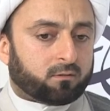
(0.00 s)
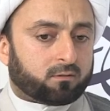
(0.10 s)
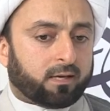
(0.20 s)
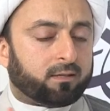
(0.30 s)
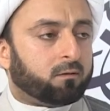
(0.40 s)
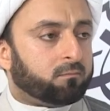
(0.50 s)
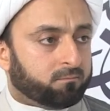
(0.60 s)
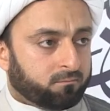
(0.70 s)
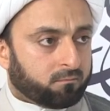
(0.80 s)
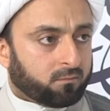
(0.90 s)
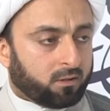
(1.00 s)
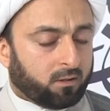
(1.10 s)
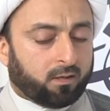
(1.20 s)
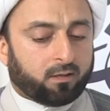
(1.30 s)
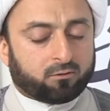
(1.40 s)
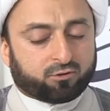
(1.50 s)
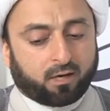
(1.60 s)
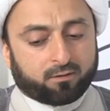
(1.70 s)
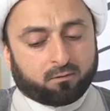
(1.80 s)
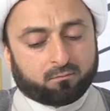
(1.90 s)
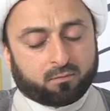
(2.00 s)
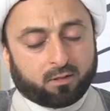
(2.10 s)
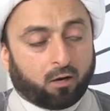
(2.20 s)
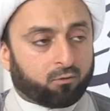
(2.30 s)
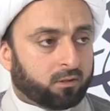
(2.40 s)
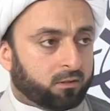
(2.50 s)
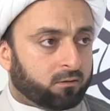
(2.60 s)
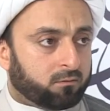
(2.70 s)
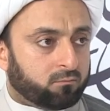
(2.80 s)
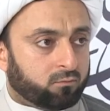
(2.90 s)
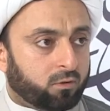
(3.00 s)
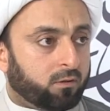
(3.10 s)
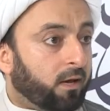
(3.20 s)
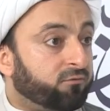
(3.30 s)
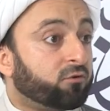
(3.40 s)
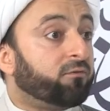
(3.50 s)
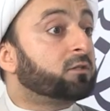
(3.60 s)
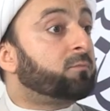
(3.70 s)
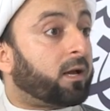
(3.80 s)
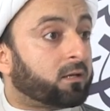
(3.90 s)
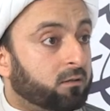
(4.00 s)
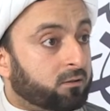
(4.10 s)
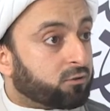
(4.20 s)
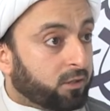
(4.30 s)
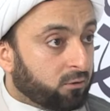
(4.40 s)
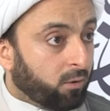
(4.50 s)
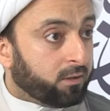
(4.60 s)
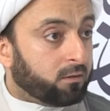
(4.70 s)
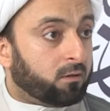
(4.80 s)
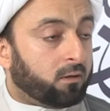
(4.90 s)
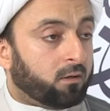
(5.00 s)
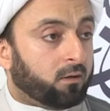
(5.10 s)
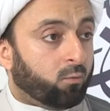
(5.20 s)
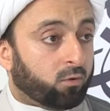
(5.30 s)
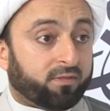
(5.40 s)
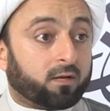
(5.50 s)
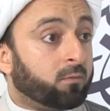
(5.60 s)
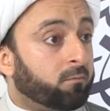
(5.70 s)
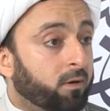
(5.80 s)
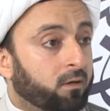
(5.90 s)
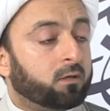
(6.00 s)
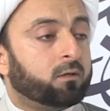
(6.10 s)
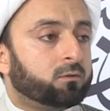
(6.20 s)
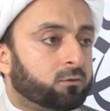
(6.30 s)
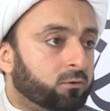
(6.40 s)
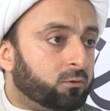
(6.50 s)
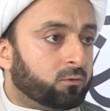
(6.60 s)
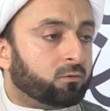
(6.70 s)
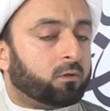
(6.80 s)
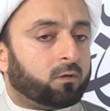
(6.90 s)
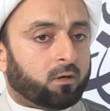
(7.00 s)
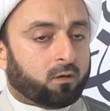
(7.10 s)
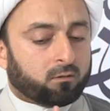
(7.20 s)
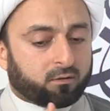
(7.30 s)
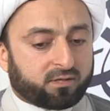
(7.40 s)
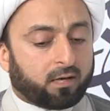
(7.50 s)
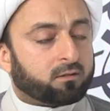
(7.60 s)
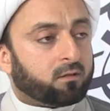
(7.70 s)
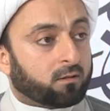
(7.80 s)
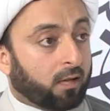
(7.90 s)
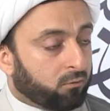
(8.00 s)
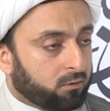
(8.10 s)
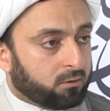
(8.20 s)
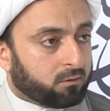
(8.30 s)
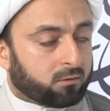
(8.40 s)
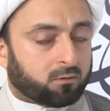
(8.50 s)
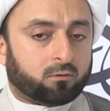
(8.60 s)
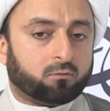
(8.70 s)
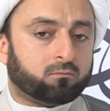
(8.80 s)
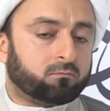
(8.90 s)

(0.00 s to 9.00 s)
say them and, and, recite them loudly, then they have to revert back straight away okay. whenever they remember to uh, recite it loudly. So